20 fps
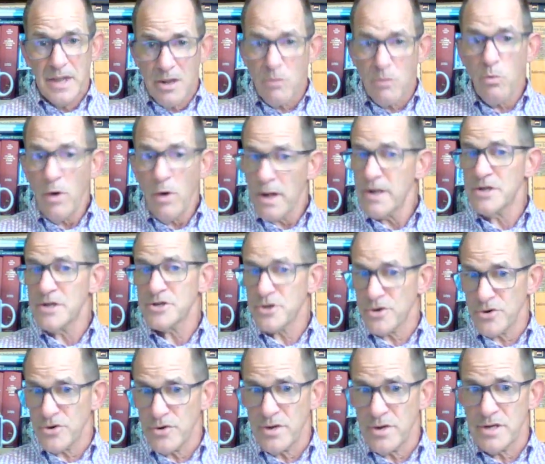in what is
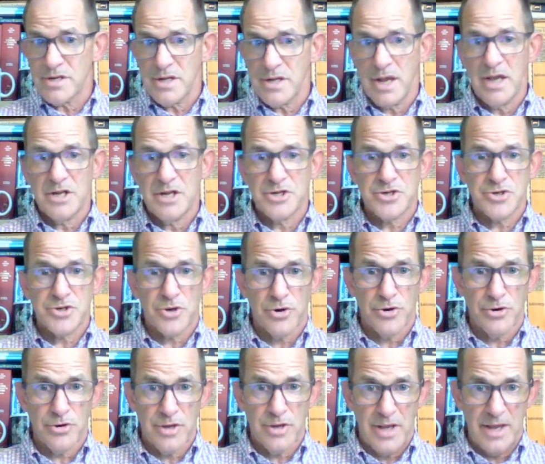current day
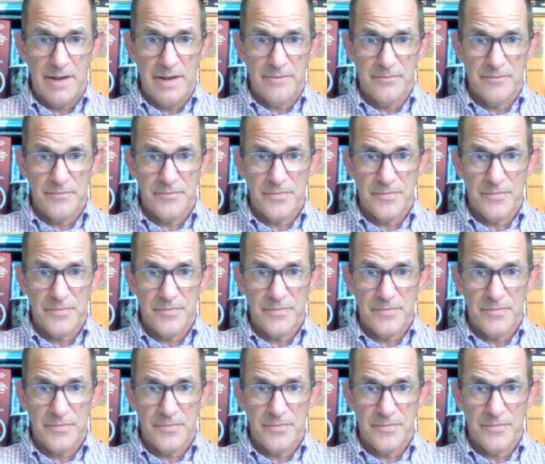Turkey.